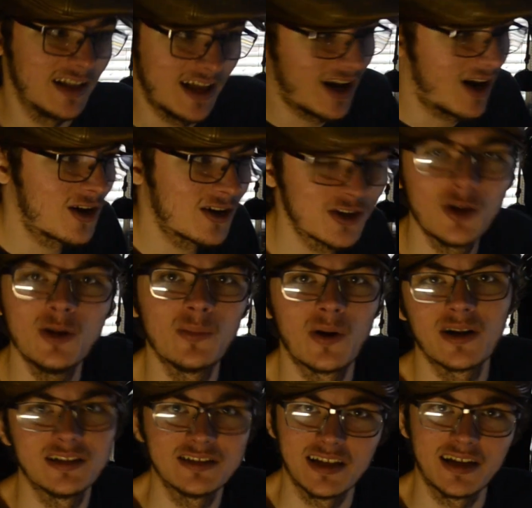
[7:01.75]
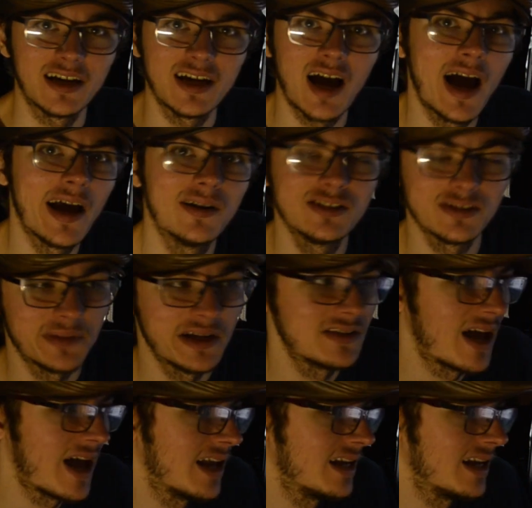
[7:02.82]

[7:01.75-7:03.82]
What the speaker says: her cutie mark is like a kite or something like that,